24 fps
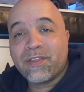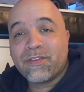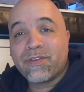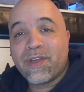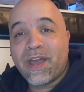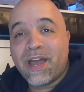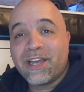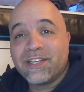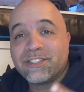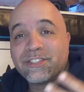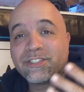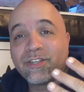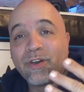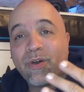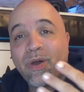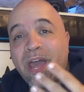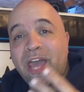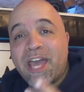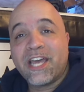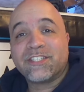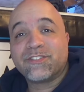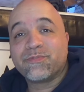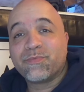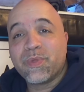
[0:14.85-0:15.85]
you guys, so
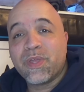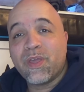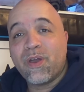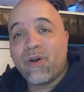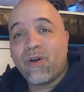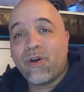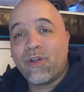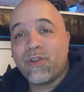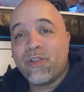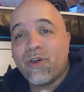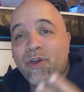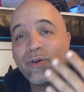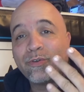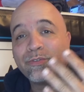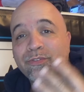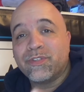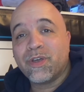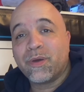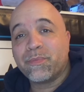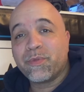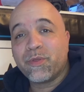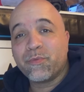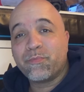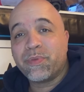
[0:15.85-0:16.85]
as we all know,
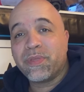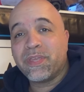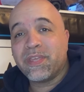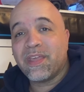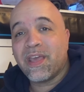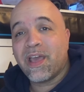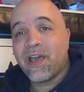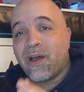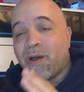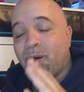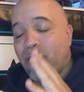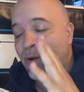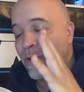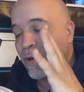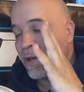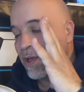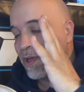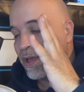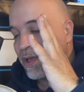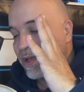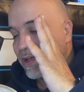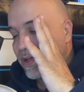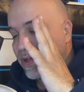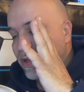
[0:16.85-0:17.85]
WPL
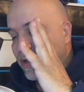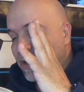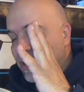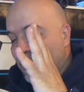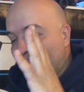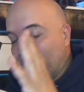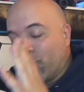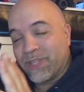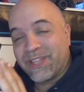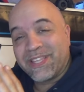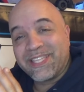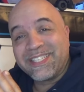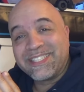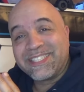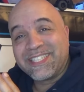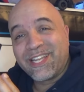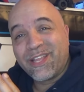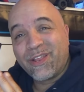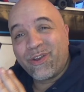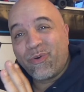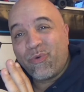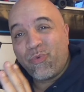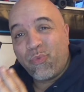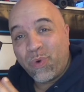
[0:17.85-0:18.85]
with these
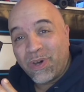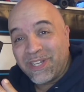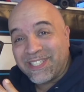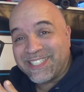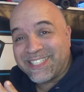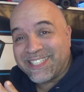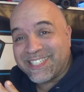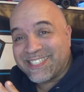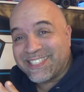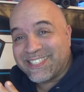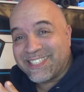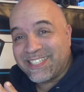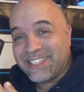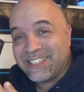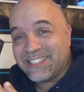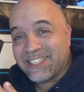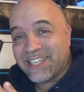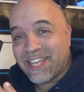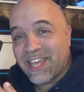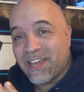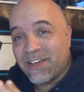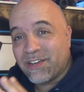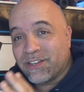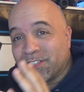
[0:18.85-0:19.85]
little 1/16
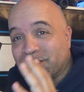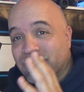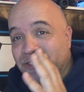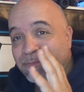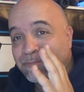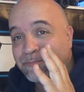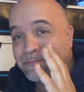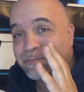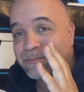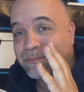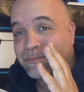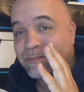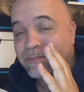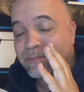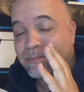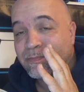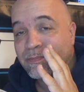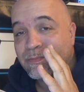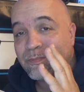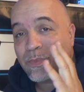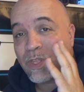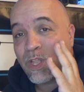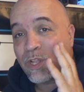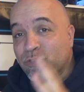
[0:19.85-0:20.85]
scales
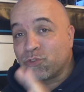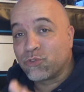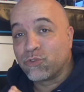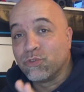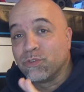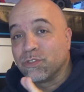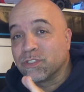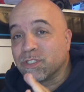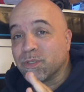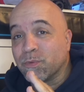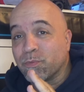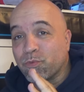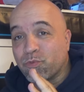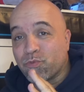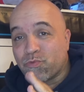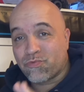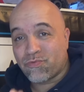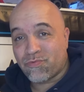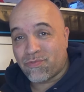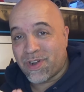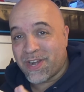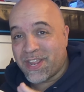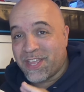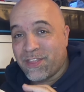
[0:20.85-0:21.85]
do some
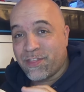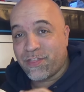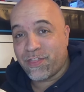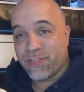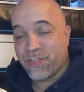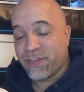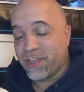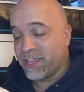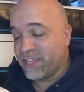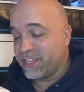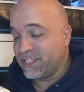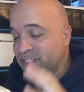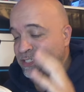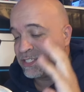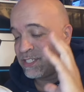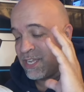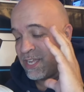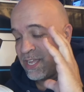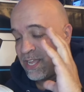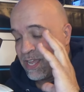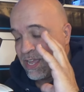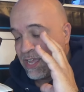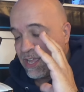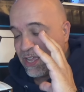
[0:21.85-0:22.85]
great things.
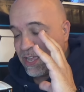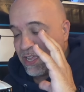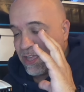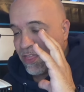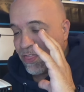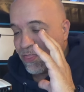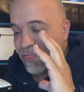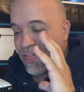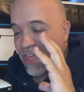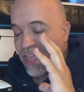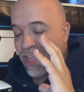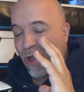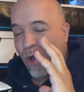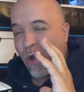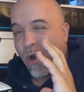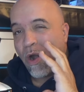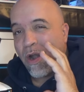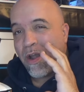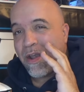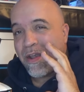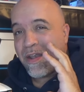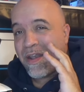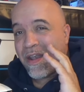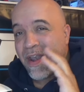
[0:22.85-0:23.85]
They
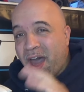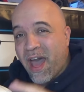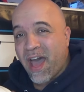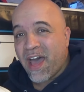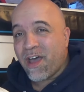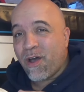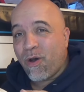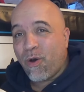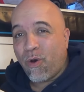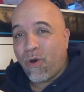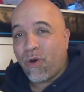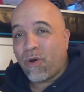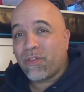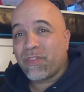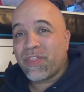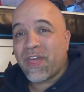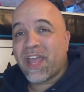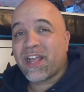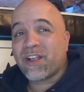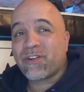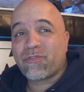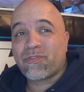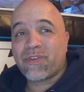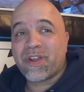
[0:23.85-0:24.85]
are not all
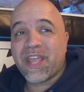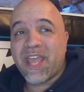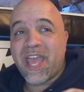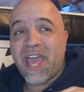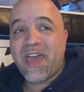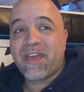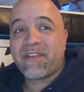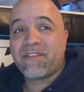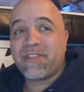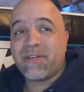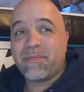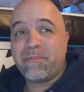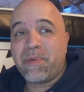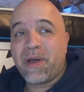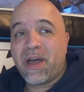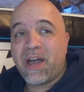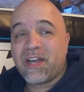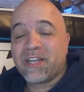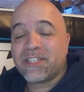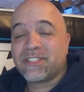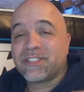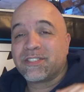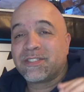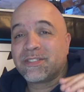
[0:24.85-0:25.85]
that great out of the
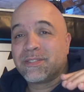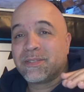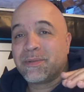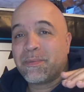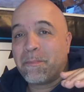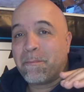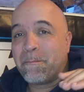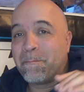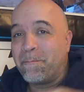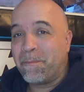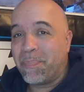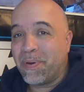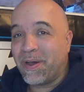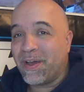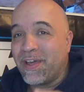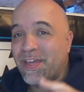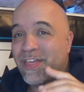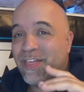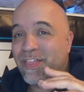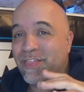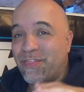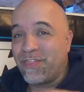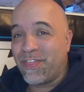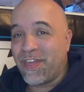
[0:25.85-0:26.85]
box,
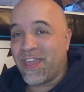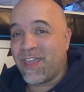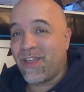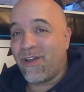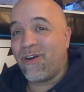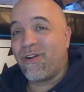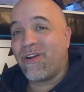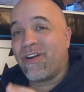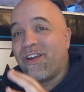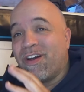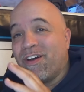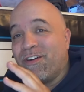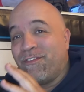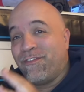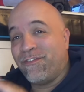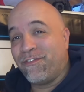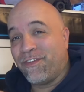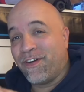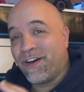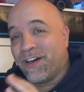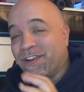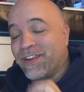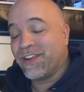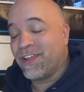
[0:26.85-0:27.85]
but they are a
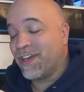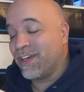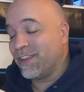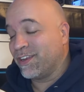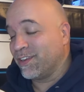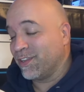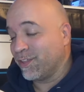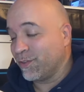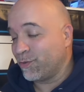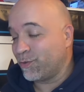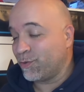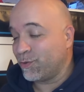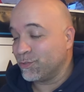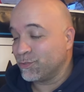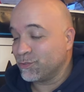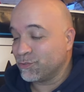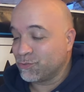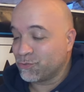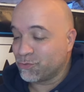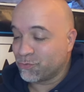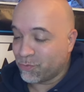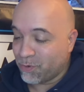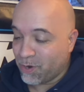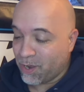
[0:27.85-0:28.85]
fun little
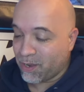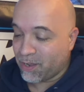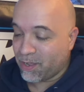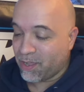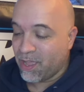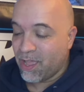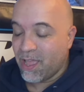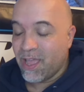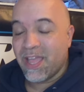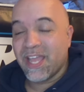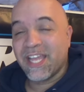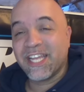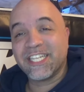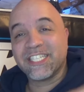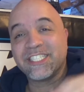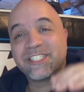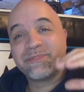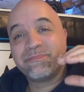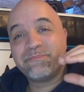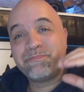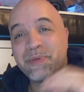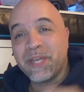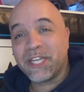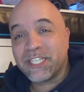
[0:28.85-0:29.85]
truck.
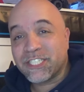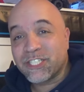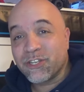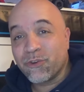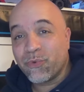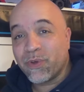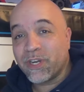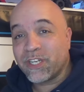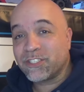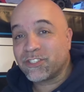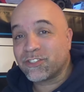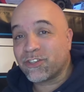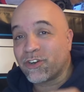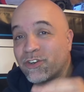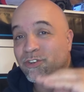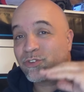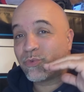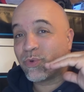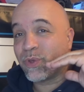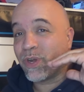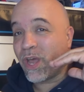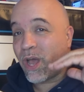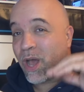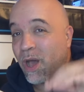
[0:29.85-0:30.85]
Especially when you start
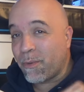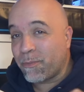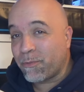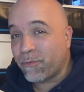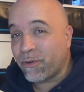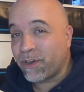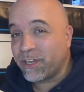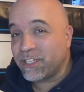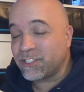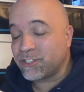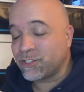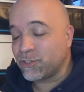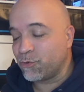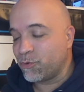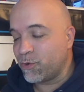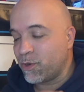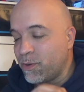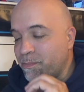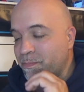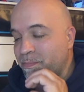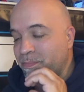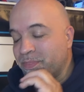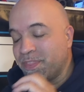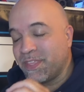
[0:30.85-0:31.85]
doing upgrades to
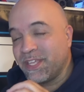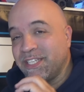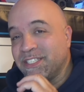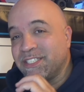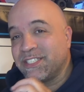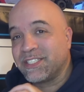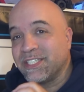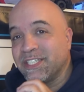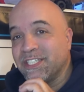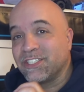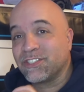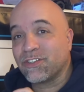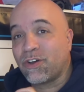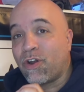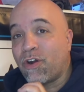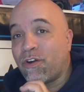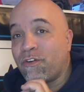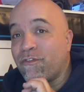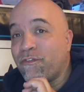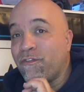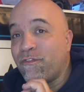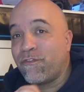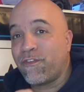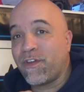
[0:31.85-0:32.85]
them, these things
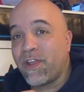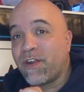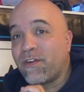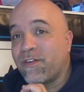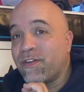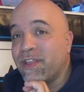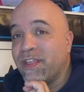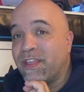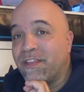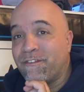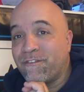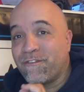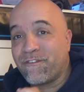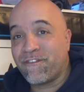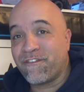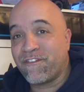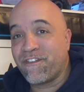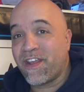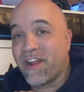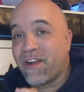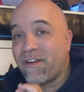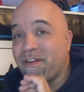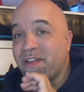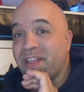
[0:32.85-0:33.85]
are very,
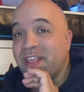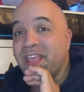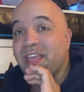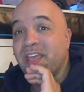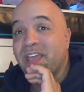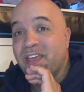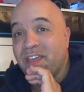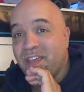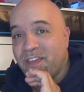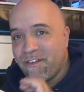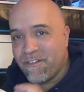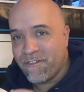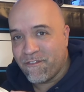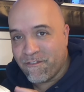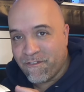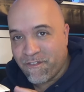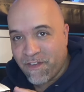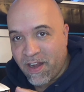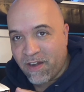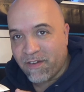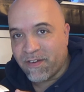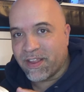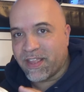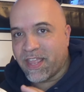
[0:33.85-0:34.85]
very,
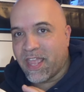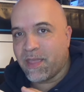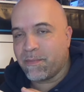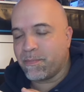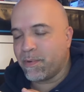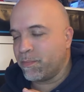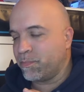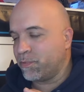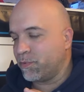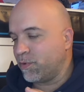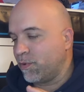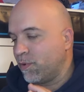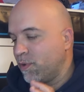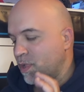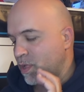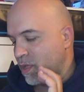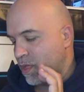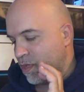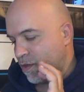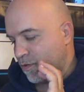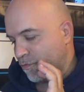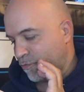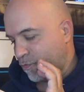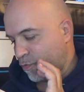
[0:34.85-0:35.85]
very capable
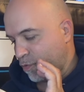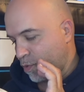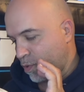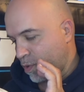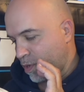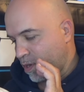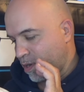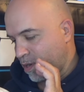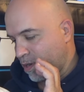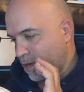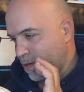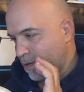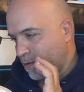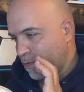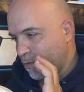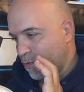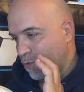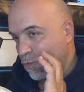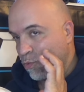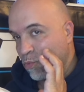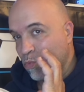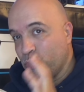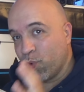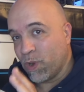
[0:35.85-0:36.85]
for
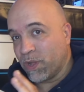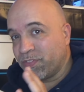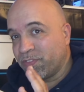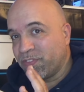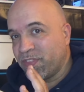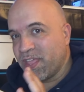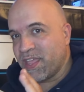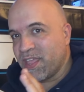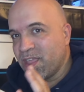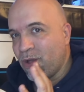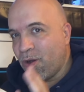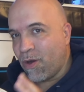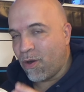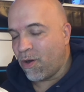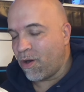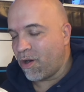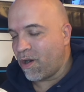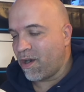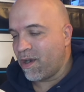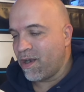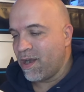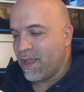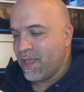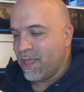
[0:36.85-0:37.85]
what they
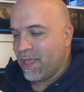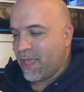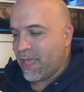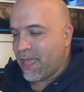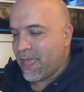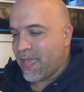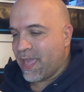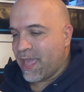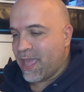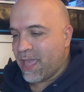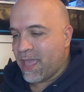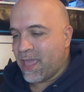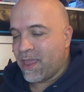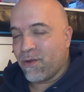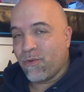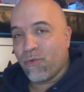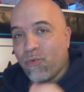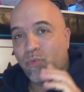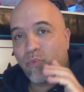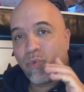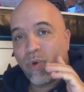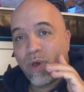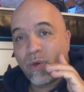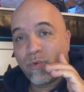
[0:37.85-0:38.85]
are.
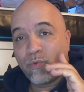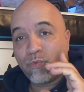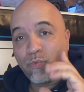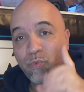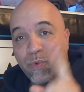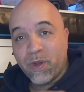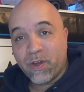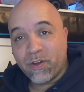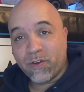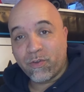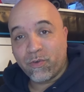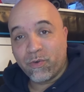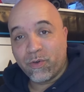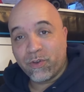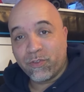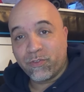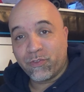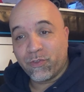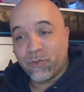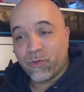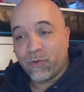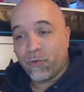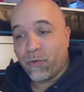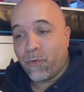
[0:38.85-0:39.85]
And what we're going
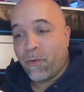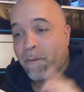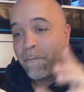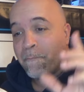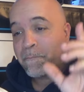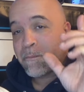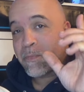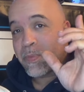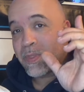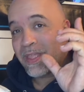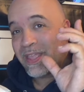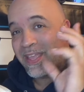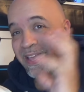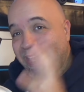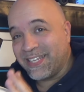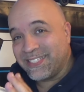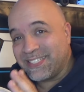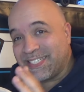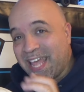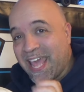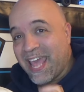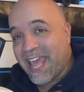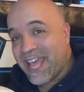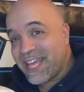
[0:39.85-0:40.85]
to do
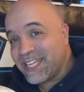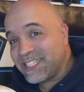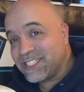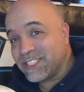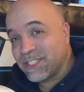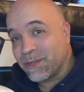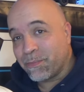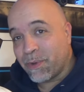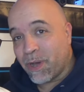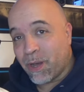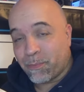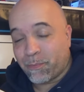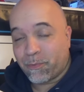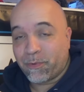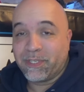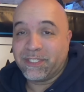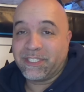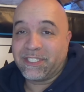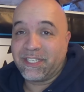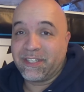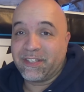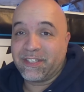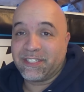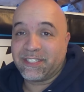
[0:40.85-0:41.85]
is add some
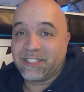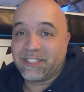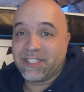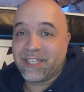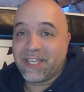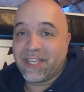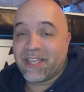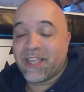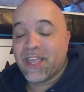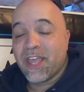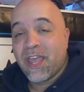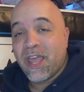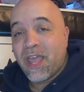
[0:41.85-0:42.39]
upgrades to this thing.